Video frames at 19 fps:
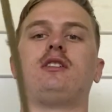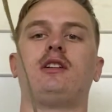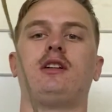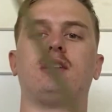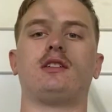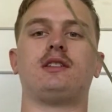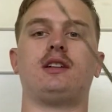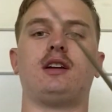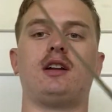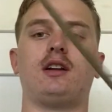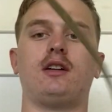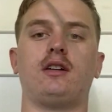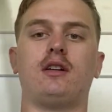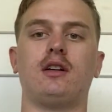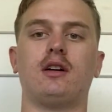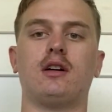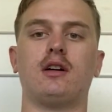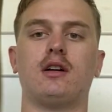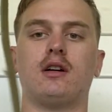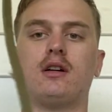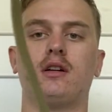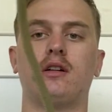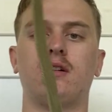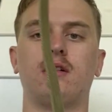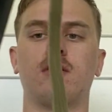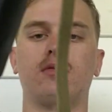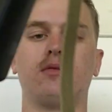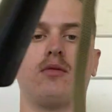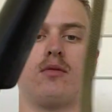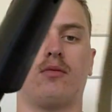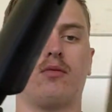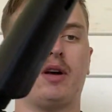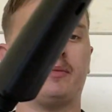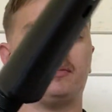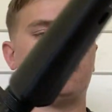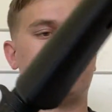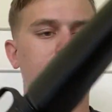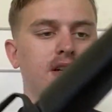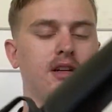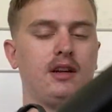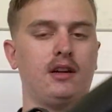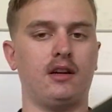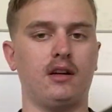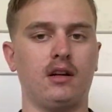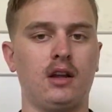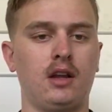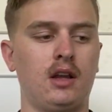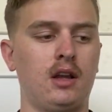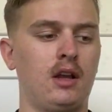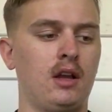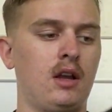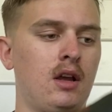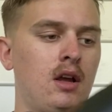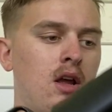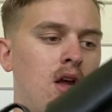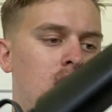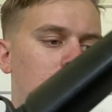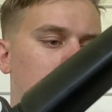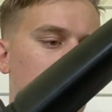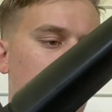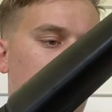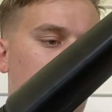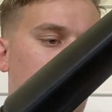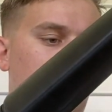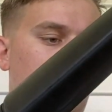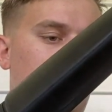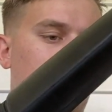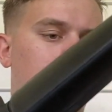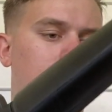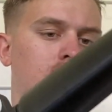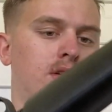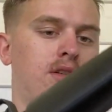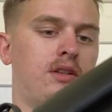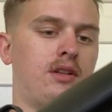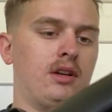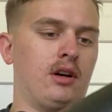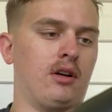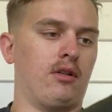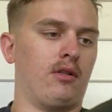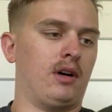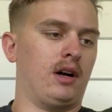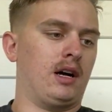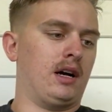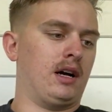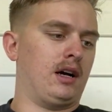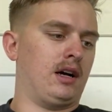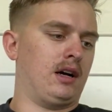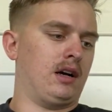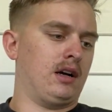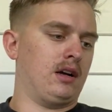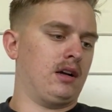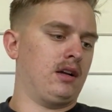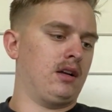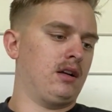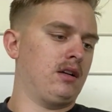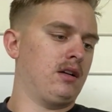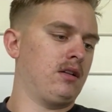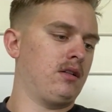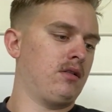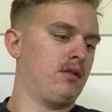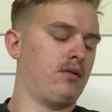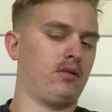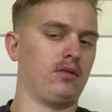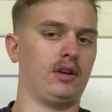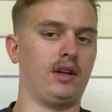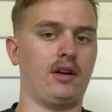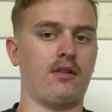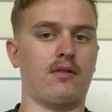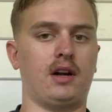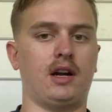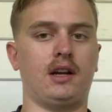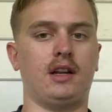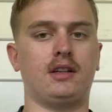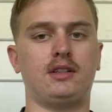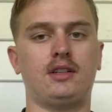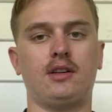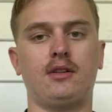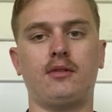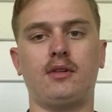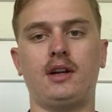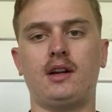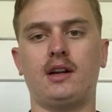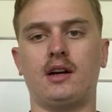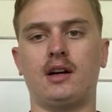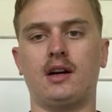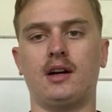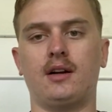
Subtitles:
the standard web sling here. So get right into it.